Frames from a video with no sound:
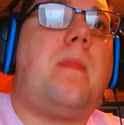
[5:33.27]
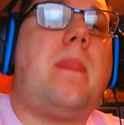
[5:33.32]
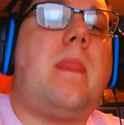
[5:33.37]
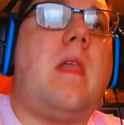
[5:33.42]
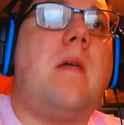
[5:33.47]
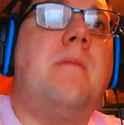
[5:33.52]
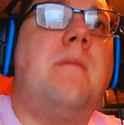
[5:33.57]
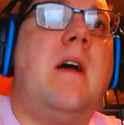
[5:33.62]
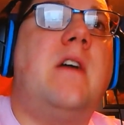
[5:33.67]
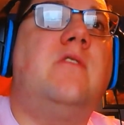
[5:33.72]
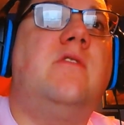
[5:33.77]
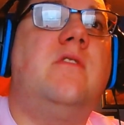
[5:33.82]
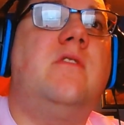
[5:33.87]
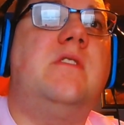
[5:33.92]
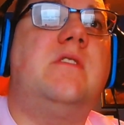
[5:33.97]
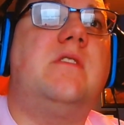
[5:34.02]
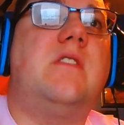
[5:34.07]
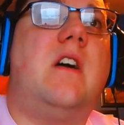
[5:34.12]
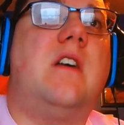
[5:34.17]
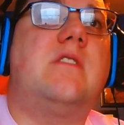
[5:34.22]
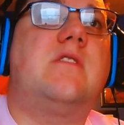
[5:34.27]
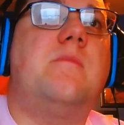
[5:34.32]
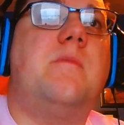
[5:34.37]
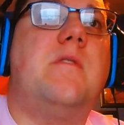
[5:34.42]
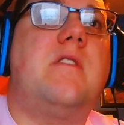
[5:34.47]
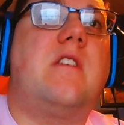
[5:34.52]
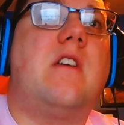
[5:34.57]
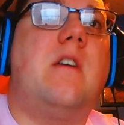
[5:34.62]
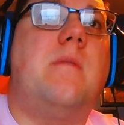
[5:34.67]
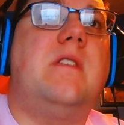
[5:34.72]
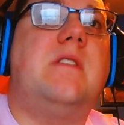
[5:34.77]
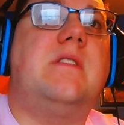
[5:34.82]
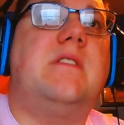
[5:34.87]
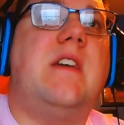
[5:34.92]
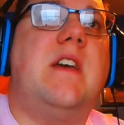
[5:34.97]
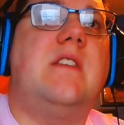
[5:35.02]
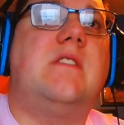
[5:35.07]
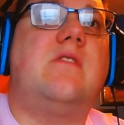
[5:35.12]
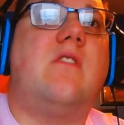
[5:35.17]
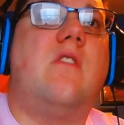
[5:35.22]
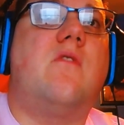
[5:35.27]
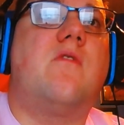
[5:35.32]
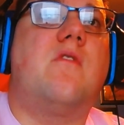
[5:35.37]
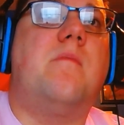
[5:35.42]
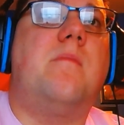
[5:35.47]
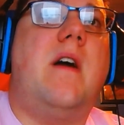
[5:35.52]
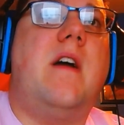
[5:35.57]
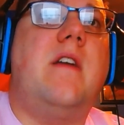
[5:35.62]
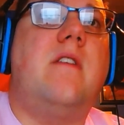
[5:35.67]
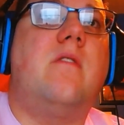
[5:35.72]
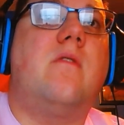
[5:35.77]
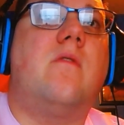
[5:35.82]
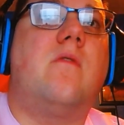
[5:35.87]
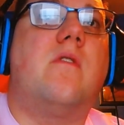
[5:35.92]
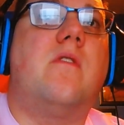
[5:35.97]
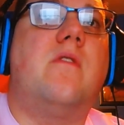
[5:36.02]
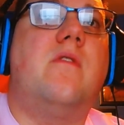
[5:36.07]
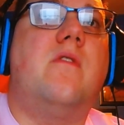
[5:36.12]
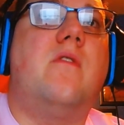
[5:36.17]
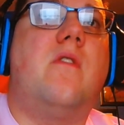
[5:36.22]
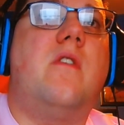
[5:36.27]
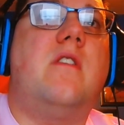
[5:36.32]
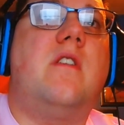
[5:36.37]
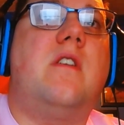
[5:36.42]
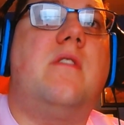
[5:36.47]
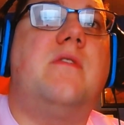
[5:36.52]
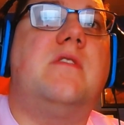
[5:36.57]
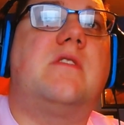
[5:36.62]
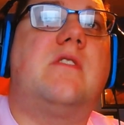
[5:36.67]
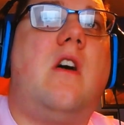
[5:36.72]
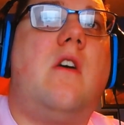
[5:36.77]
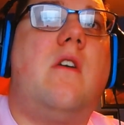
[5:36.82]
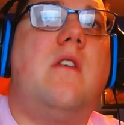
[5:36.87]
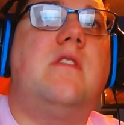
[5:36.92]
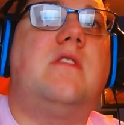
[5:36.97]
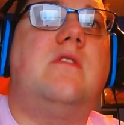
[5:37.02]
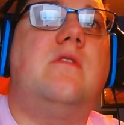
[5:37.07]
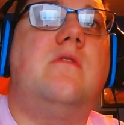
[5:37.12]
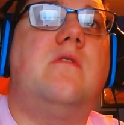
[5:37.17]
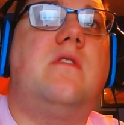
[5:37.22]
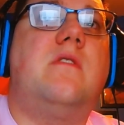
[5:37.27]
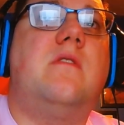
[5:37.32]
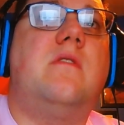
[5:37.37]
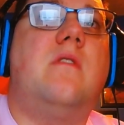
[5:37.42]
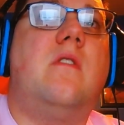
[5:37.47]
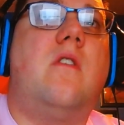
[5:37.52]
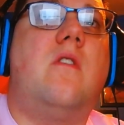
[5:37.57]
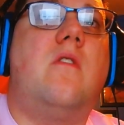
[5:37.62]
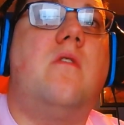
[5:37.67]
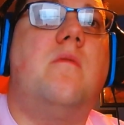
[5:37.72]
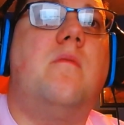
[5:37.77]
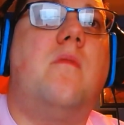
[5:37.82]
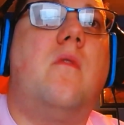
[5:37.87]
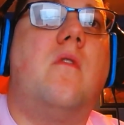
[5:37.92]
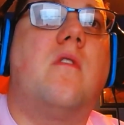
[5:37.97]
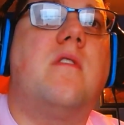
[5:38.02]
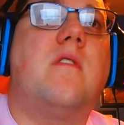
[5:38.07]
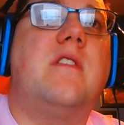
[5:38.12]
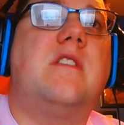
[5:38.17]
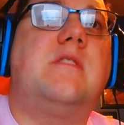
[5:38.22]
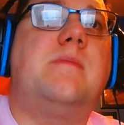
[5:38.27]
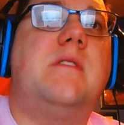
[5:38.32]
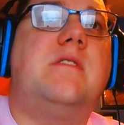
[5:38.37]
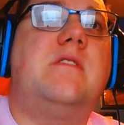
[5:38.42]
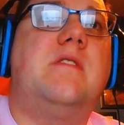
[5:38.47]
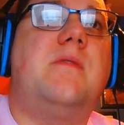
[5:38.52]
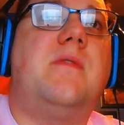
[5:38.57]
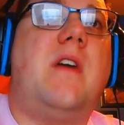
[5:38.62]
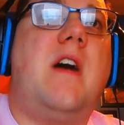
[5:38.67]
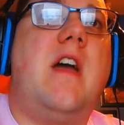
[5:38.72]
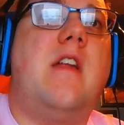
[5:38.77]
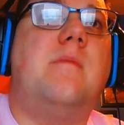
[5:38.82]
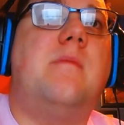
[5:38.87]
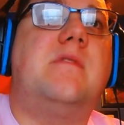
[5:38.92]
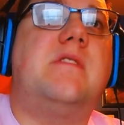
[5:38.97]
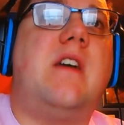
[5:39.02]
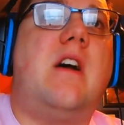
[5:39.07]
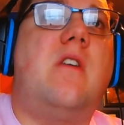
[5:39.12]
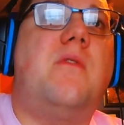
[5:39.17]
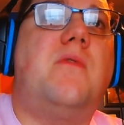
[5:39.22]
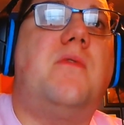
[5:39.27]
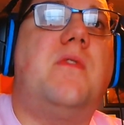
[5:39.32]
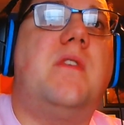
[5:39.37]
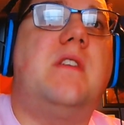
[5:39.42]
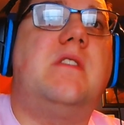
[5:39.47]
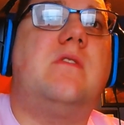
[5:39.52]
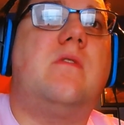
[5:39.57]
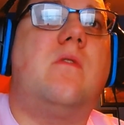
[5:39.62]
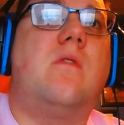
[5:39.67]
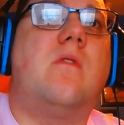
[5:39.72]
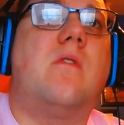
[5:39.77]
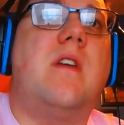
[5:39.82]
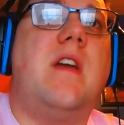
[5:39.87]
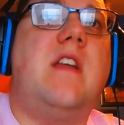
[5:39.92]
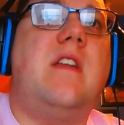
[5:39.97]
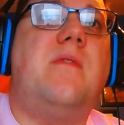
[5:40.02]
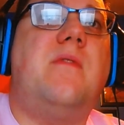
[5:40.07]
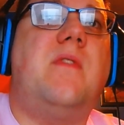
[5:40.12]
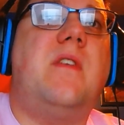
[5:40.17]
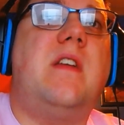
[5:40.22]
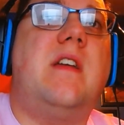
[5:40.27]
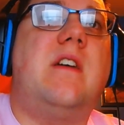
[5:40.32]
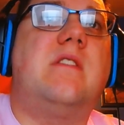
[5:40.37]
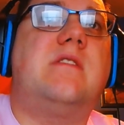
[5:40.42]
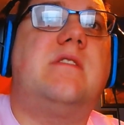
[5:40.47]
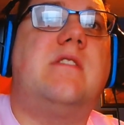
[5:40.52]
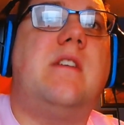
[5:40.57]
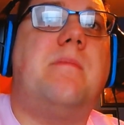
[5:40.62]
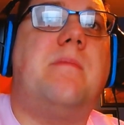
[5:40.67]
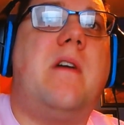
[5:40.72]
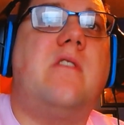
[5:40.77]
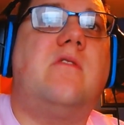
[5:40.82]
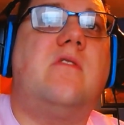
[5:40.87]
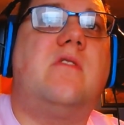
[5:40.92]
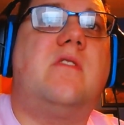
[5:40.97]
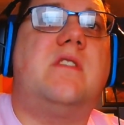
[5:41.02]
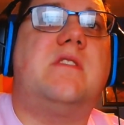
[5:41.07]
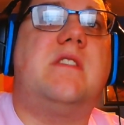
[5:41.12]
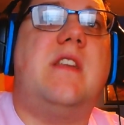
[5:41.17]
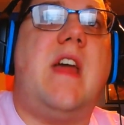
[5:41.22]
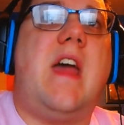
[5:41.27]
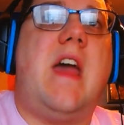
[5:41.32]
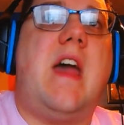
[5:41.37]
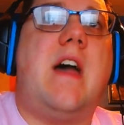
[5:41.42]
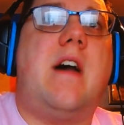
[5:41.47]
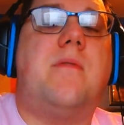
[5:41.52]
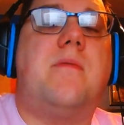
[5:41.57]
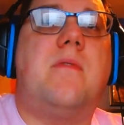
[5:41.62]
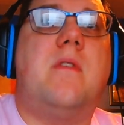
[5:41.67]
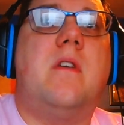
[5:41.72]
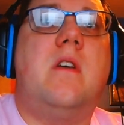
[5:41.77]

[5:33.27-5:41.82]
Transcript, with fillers: Patrick is also becoming tense over minor or annoyed of his colleagues who own more expensive items, outfits, or anything else that Patrick doesn't have.